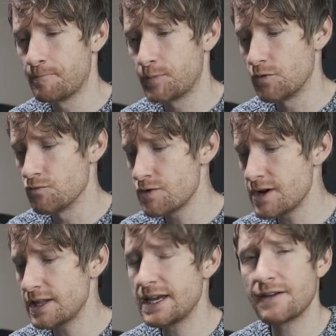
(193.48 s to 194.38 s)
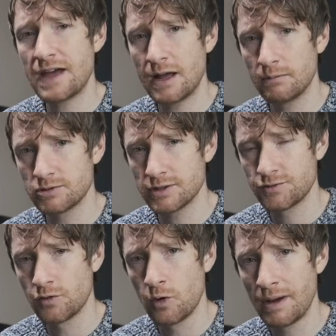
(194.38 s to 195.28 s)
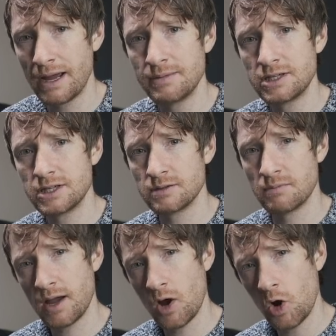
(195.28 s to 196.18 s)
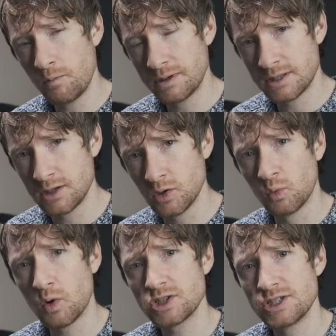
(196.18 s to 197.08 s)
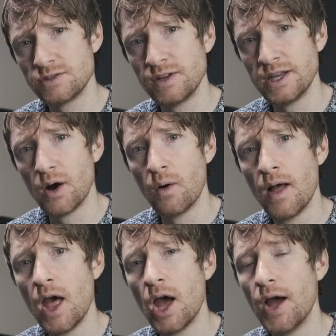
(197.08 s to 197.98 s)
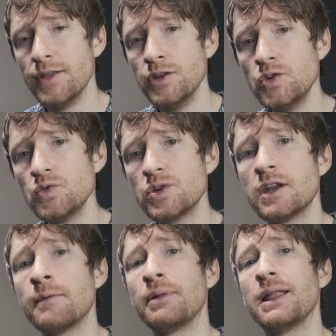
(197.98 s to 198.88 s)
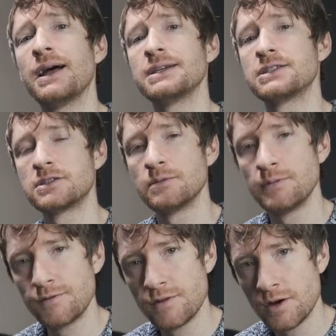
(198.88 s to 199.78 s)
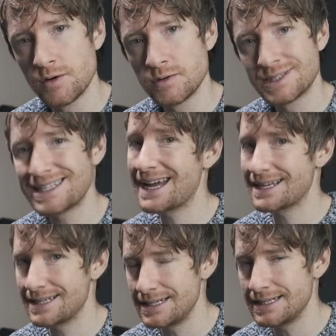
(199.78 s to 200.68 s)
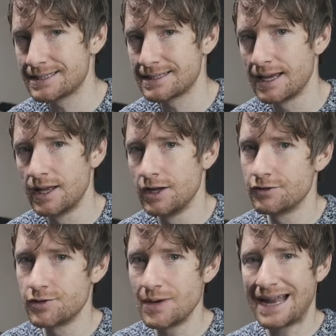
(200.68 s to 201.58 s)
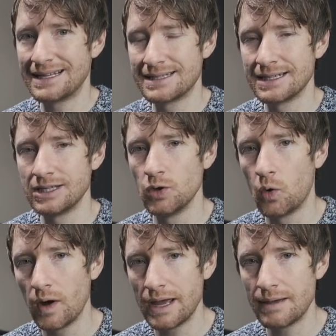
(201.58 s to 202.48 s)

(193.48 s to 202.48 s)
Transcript: that really have helped transform my images, and my hope is that you'll watch this video and you can apply some of those techniques to editing your